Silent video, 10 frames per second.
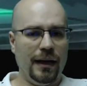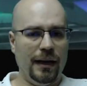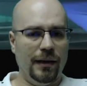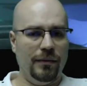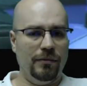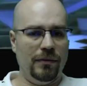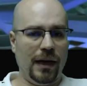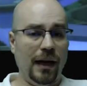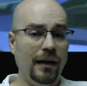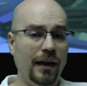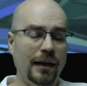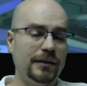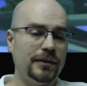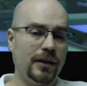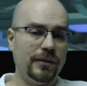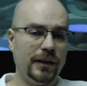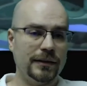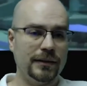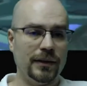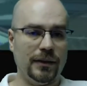I like Star Fox
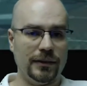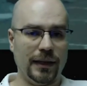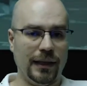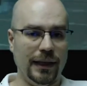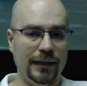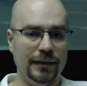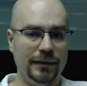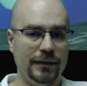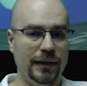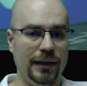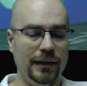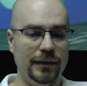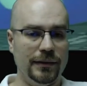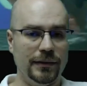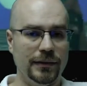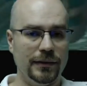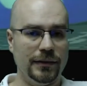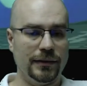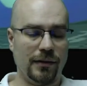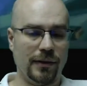Assault. I liked
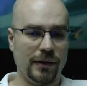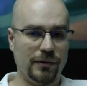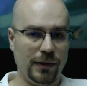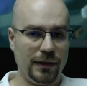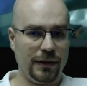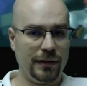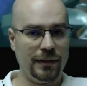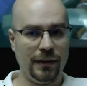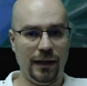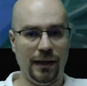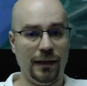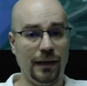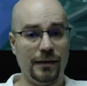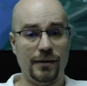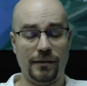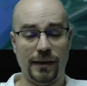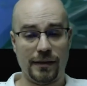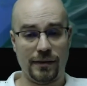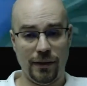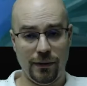Star Fox 1, I like Star
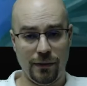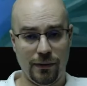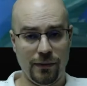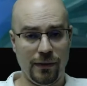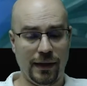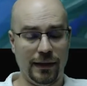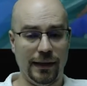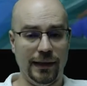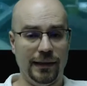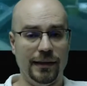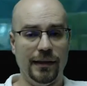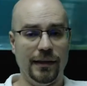Fox 2, I like